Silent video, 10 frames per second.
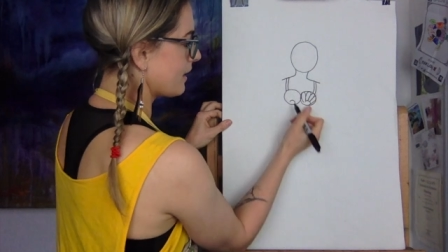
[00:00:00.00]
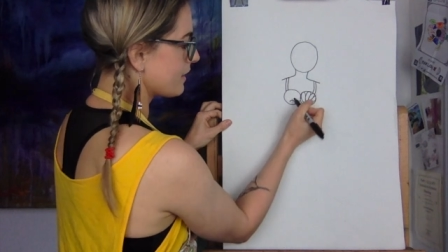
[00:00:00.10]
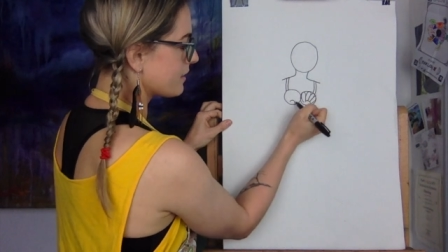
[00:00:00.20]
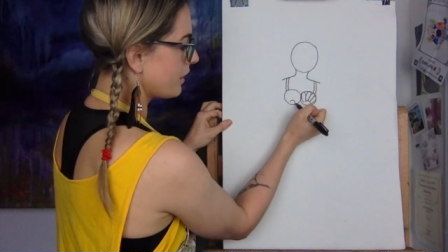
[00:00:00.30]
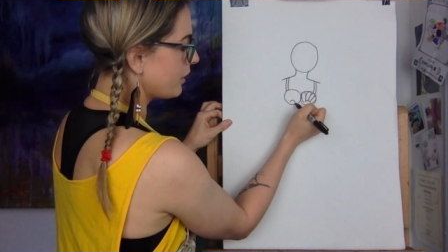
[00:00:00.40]

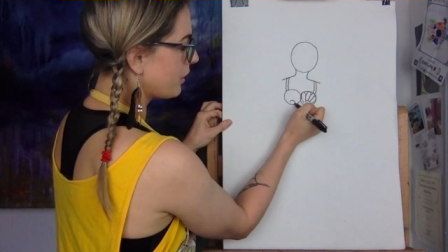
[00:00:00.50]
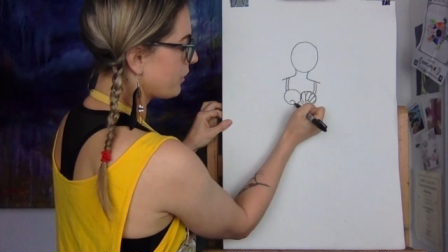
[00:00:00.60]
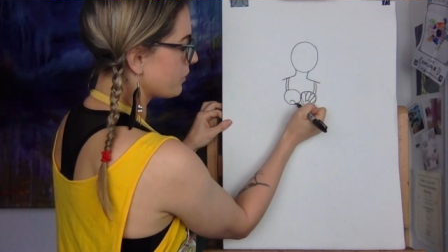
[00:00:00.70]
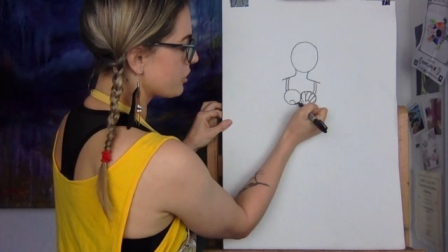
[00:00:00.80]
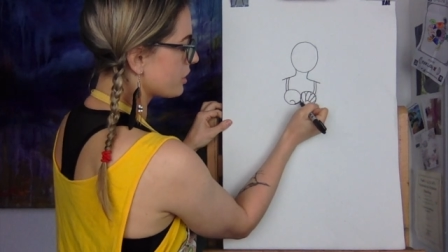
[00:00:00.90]
So you know
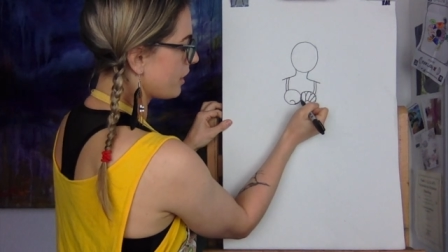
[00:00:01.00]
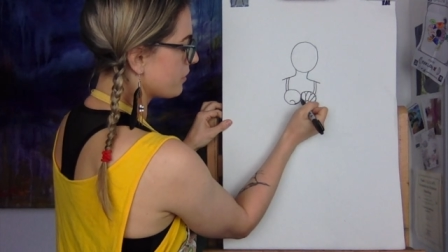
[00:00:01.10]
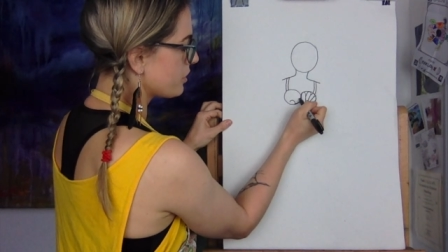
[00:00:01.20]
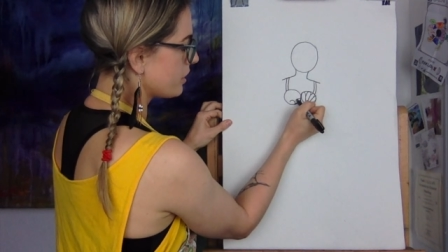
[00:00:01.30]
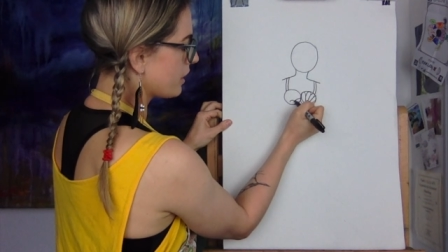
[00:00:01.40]
those
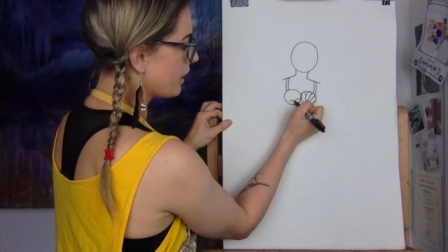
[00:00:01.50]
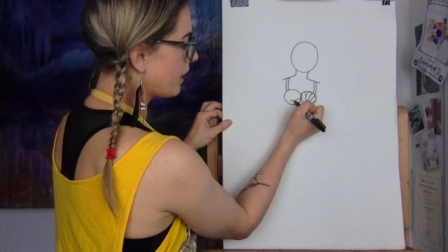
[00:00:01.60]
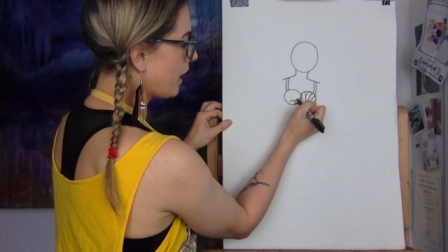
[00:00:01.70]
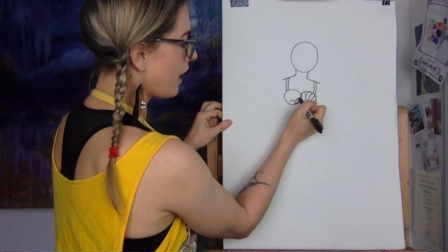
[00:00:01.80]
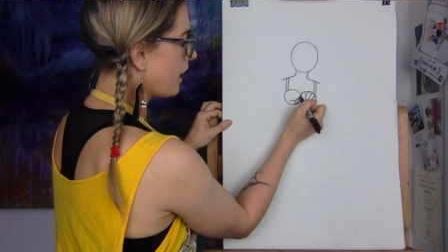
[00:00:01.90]
shells you can
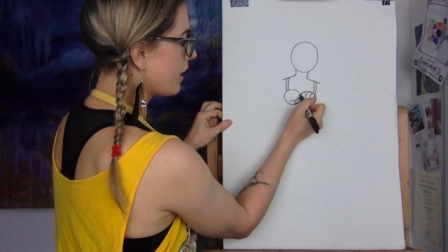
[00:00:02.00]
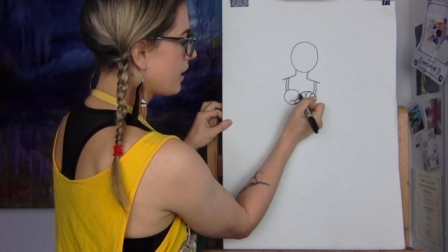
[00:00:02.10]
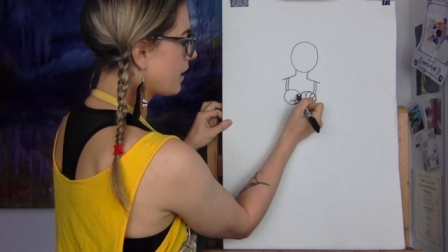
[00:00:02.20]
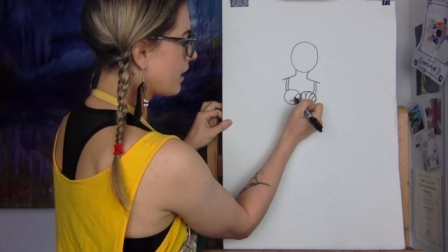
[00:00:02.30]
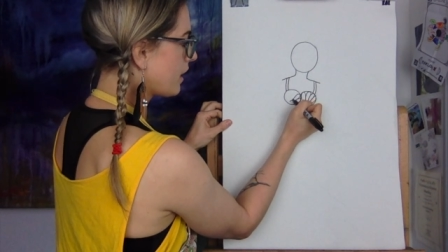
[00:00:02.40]
get.
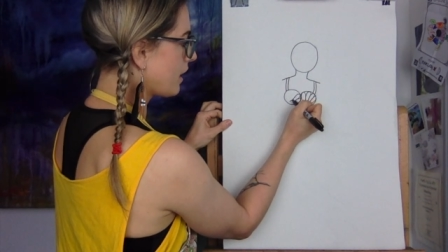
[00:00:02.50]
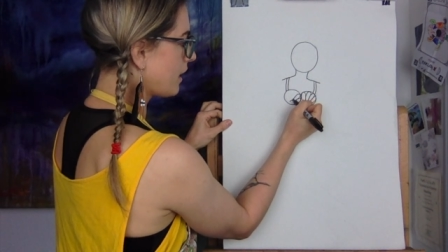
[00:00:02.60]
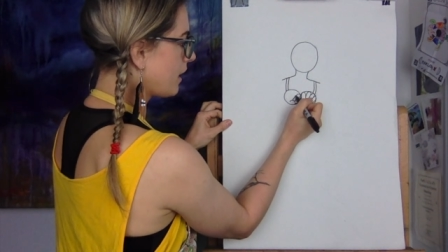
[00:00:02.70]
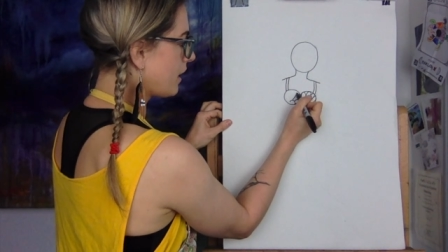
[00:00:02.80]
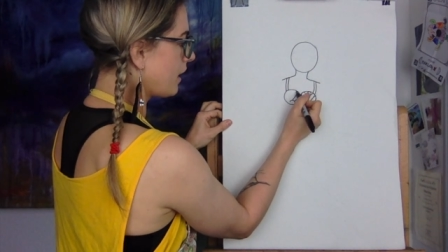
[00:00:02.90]

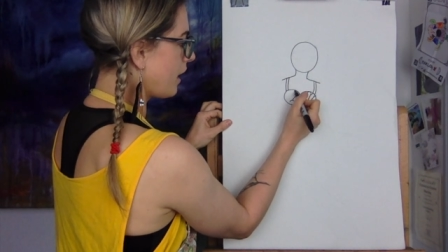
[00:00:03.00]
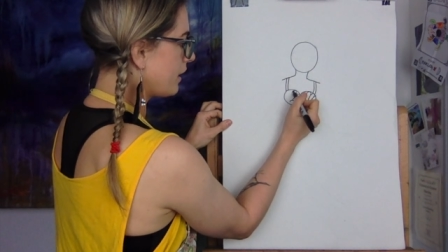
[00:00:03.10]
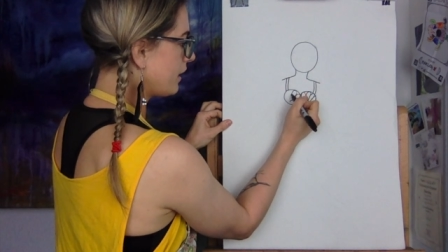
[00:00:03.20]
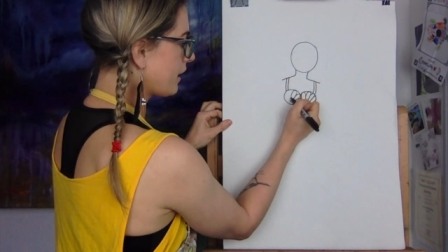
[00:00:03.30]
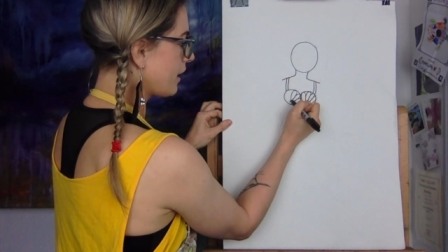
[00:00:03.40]
I
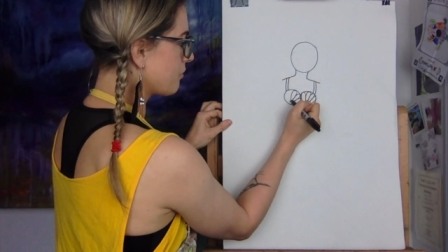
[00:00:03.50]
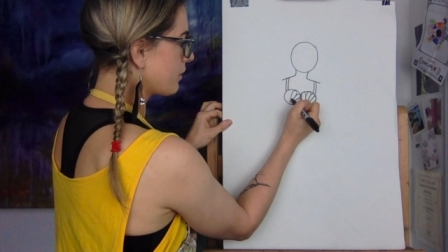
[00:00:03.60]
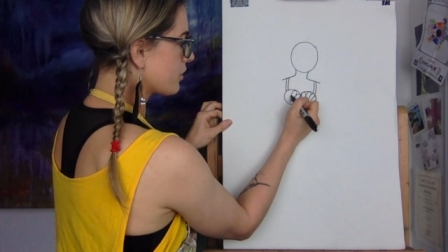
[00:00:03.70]
think you get them in the